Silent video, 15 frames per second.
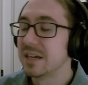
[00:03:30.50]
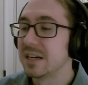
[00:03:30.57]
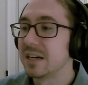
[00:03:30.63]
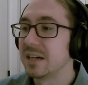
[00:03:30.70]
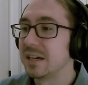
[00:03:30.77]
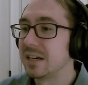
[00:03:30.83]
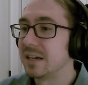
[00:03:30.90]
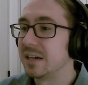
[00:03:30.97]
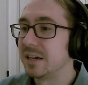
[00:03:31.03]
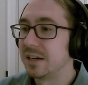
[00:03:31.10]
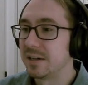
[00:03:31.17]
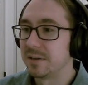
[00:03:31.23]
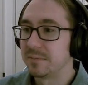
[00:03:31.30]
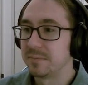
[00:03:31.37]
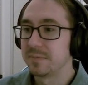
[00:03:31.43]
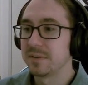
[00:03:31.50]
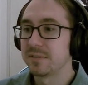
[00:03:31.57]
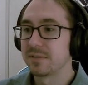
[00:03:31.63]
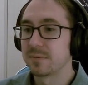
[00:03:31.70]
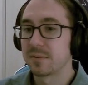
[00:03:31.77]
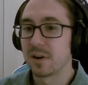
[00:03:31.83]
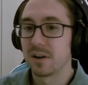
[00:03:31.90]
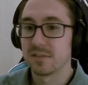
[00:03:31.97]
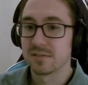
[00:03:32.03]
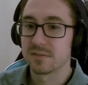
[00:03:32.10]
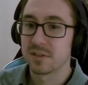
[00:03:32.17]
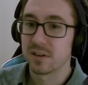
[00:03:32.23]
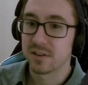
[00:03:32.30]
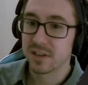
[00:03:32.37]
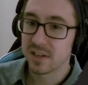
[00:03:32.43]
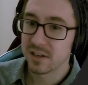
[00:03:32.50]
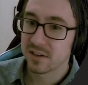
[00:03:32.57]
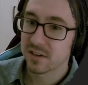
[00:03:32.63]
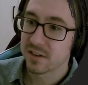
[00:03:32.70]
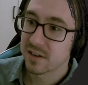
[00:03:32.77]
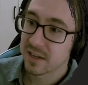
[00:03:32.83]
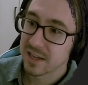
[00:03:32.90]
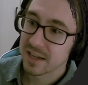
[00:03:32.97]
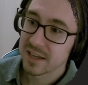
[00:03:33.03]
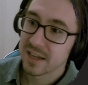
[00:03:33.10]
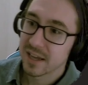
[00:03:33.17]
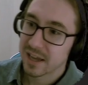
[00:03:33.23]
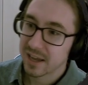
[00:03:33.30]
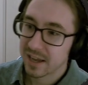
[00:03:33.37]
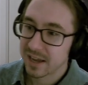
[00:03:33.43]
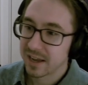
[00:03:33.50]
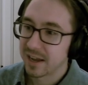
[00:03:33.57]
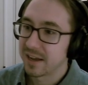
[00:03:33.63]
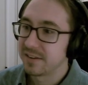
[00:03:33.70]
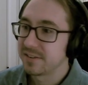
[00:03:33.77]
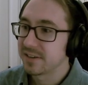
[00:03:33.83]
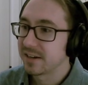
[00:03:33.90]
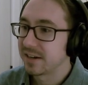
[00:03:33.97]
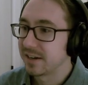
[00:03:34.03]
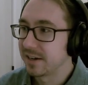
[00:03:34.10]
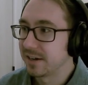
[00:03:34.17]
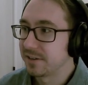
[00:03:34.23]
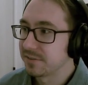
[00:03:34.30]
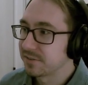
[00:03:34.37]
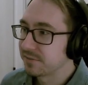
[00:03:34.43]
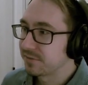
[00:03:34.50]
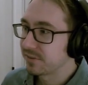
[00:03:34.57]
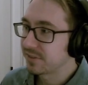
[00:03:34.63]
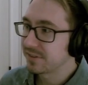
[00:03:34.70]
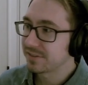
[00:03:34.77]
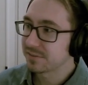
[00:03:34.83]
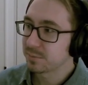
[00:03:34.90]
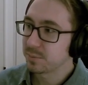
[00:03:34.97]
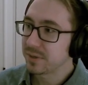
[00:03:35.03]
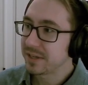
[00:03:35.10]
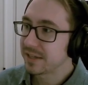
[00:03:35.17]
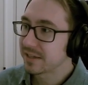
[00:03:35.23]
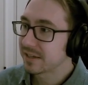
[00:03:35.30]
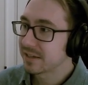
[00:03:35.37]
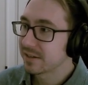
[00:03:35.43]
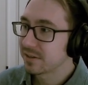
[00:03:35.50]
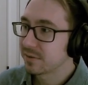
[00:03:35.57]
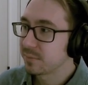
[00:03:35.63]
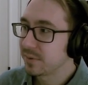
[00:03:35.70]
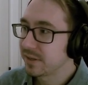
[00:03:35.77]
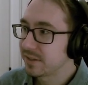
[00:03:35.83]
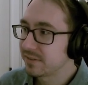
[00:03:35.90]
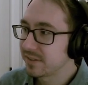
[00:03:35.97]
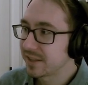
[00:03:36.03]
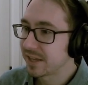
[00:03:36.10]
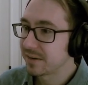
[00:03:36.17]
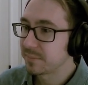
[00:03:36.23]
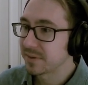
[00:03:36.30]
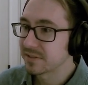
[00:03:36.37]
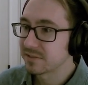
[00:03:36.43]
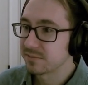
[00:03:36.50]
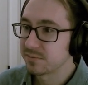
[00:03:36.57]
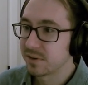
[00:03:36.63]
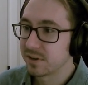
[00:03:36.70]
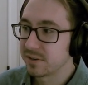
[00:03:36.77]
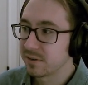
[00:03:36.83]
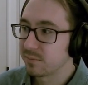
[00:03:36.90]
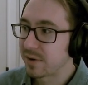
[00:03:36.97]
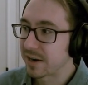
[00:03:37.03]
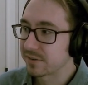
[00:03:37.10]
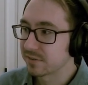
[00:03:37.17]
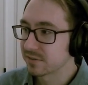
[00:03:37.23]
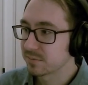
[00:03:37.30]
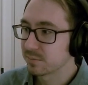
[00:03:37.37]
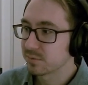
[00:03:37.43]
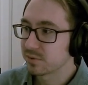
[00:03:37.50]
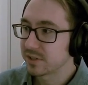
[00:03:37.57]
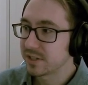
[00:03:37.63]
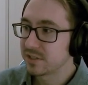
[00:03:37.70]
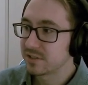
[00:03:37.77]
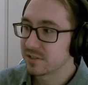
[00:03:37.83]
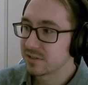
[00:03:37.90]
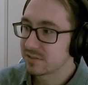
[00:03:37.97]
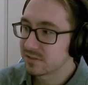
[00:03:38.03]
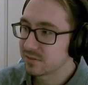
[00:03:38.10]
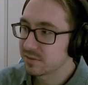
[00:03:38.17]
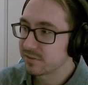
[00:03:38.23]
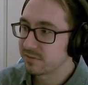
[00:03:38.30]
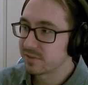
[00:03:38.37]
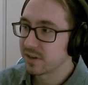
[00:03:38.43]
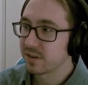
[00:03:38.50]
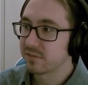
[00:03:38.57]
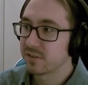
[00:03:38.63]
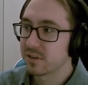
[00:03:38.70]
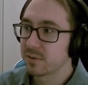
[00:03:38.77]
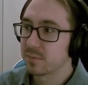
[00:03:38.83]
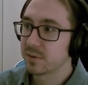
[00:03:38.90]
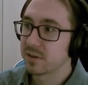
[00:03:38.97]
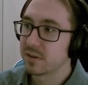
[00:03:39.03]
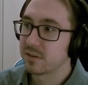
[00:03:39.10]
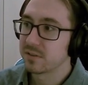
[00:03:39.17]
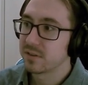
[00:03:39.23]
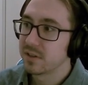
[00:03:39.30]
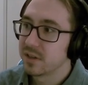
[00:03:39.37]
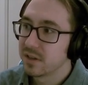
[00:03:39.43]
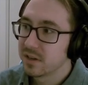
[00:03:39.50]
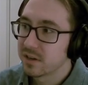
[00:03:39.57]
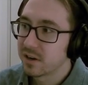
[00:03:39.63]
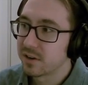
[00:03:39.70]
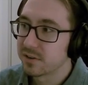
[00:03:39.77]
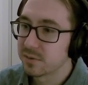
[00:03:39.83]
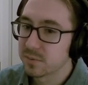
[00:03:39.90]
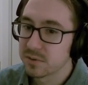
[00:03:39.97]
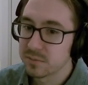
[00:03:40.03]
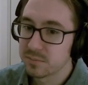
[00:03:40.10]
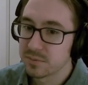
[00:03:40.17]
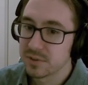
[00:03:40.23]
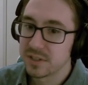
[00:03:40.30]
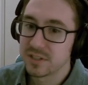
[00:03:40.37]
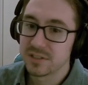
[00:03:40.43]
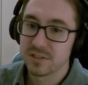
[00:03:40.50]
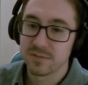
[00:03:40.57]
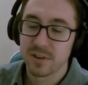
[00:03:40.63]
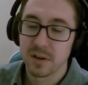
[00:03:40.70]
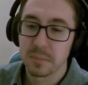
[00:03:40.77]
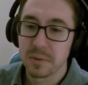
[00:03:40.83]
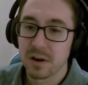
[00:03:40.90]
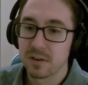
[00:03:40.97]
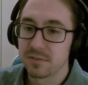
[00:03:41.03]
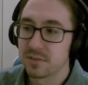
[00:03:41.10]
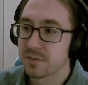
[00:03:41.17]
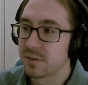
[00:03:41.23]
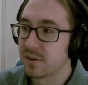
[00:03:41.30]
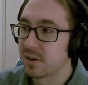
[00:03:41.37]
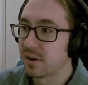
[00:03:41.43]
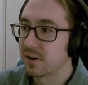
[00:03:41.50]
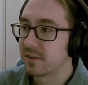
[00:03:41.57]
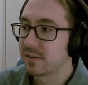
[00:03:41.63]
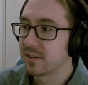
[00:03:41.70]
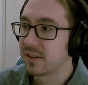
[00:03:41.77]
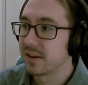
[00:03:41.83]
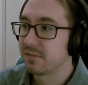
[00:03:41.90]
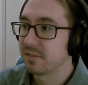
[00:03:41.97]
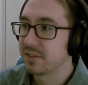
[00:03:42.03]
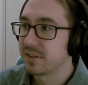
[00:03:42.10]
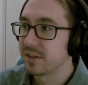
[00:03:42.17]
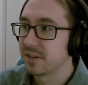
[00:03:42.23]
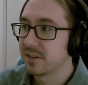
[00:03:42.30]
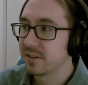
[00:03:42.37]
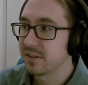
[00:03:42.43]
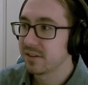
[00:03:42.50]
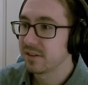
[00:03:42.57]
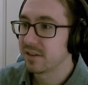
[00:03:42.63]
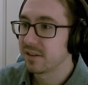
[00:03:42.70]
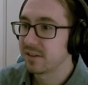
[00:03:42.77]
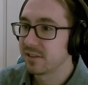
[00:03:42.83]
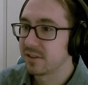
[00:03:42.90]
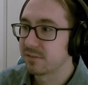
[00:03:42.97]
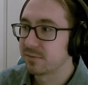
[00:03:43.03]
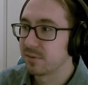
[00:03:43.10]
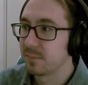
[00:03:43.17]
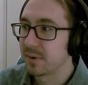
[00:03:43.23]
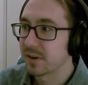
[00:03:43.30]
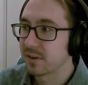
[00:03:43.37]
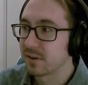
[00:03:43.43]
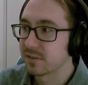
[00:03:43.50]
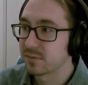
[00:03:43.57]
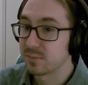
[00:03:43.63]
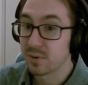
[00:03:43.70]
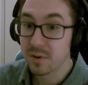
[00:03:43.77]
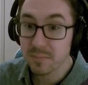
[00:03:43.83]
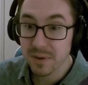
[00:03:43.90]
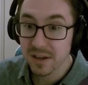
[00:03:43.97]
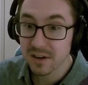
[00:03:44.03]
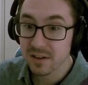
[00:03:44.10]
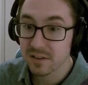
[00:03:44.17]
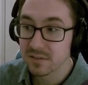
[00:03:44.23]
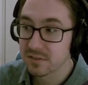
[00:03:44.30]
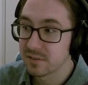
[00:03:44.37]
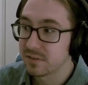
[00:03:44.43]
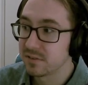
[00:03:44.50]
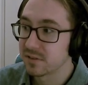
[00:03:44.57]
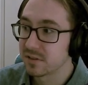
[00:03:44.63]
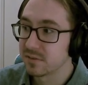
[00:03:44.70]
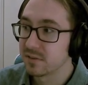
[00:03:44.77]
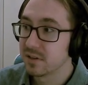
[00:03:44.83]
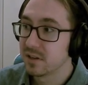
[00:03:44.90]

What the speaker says: from Khans of Tarkir. And so for this week, we see that in best of one, Rakdos Breach is doing very, very well. Underworld Breach, a very powerful card, and everything in this format costs 1 mana, so you can